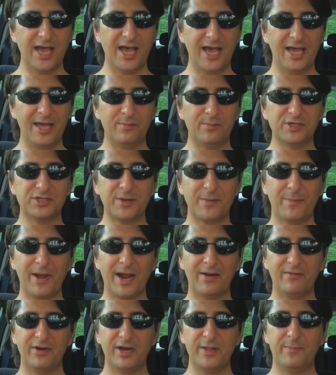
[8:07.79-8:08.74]
and was
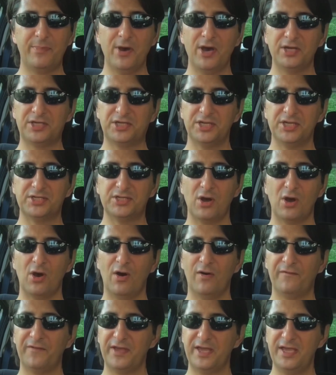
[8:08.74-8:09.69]
apparently purchased
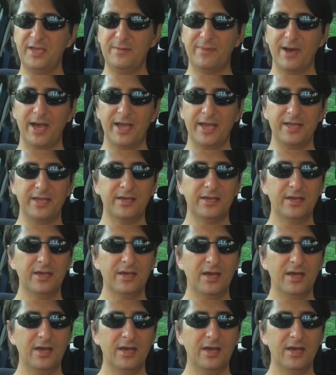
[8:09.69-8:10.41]
off eBay.